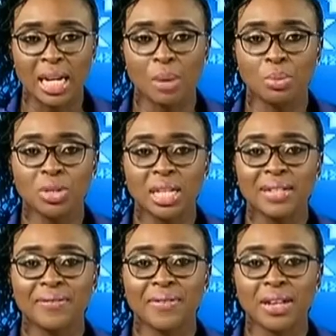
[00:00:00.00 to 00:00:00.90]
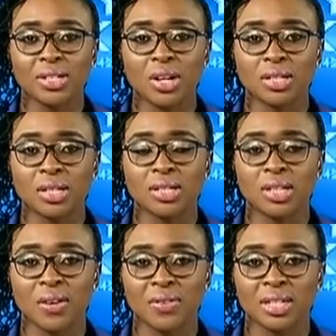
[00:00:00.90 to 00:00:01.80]
Now, Moody's Investors
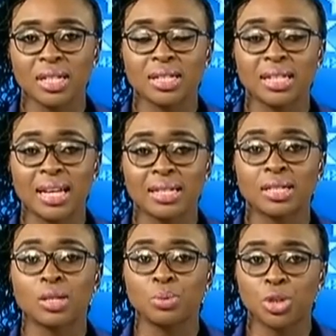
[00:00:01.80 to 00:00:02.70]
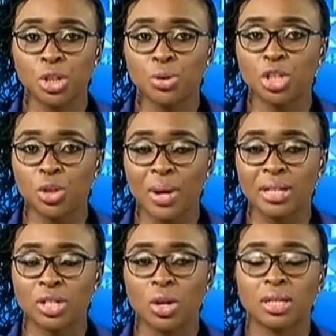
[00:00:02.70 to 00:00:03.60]
Service says subdued
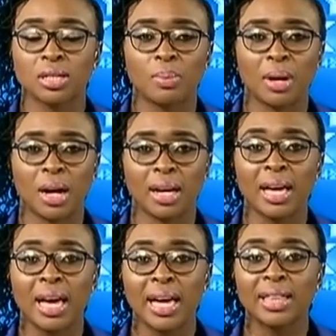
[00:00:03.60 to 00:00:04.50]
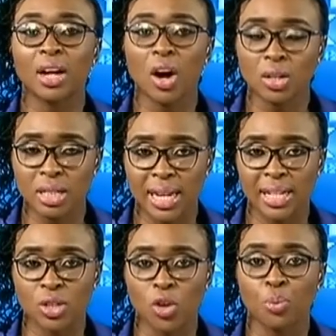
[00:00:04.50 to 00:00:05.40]
US dollar supply in the
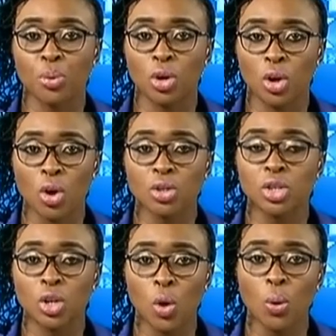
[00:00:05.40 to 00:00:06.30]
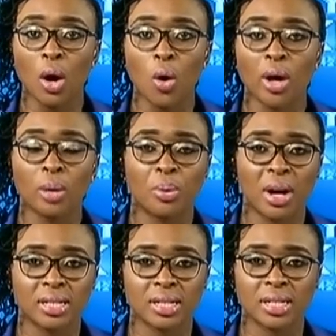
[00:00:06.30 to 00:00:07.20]
context of prolonged lower oil
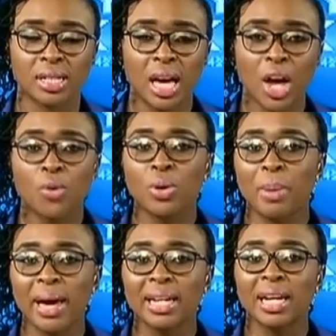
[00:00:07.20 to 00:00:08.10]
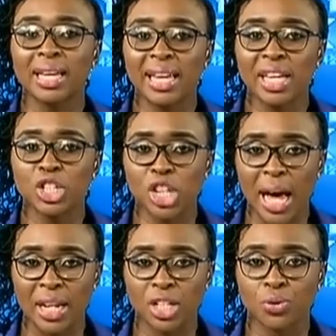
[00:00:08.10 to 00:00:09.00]
prices remain a key
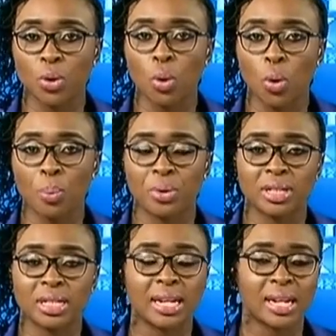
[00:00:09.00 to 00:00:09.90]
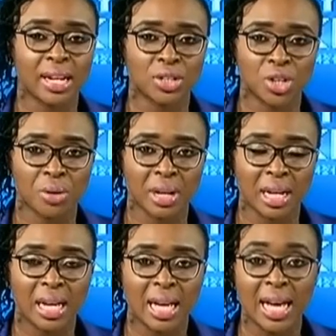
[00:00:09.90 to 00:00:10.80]
challenge for corporates in
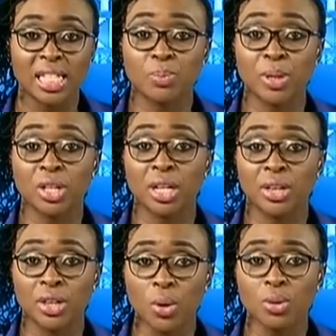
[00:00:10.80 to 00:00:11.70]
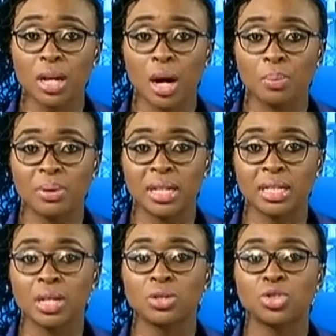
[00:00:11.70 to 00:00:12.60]
Nigeria, especially those
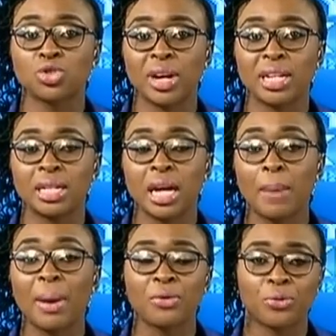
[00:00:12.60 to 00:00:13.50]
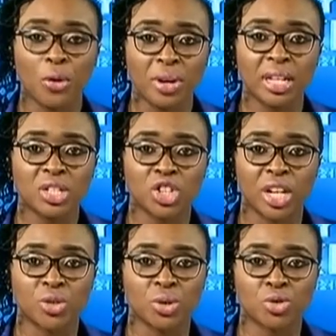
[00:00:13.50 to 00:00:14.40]
companies constrained by foreign
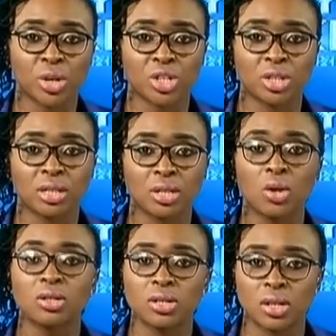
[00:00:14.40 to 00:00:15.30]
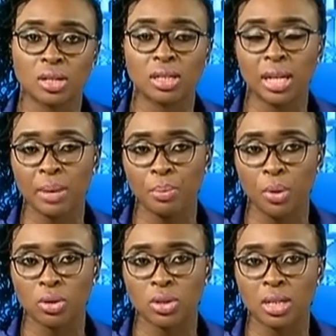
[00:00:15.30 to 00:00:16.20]
exchange restrictions on certain
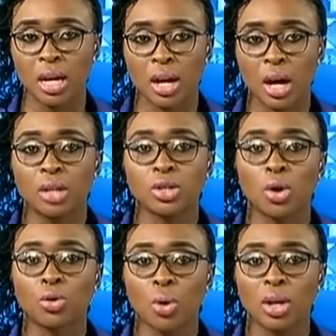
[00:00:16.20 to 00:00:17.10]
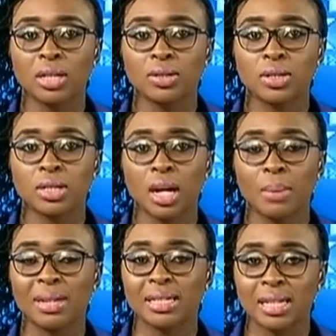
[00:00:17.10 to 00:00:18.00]
imports. Doug Rollins,
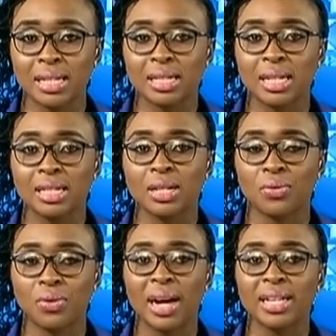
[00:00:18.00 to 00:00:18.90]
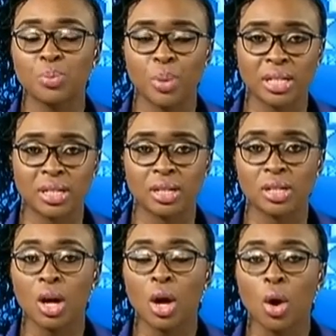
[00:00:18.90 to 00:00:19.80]
Assistant Vice
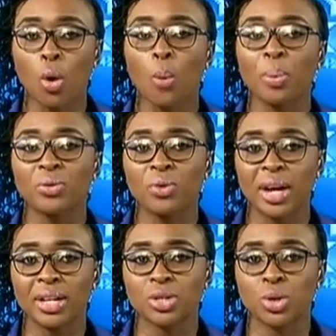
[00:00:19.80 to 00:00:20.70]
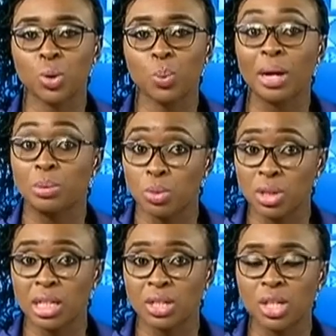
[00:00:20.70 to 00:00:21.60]
President, Corporate Finance Group at
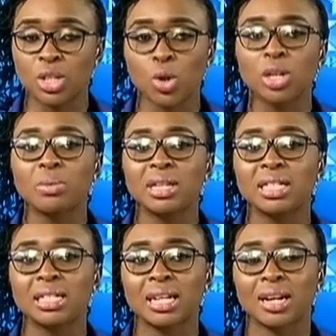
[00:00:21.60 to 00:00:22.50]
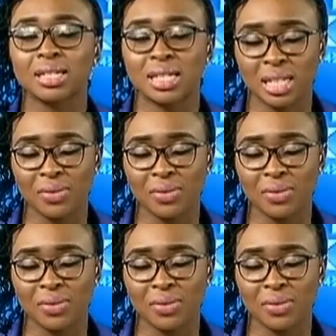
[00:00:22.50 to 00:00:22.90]
Moody's, joined me to discuss this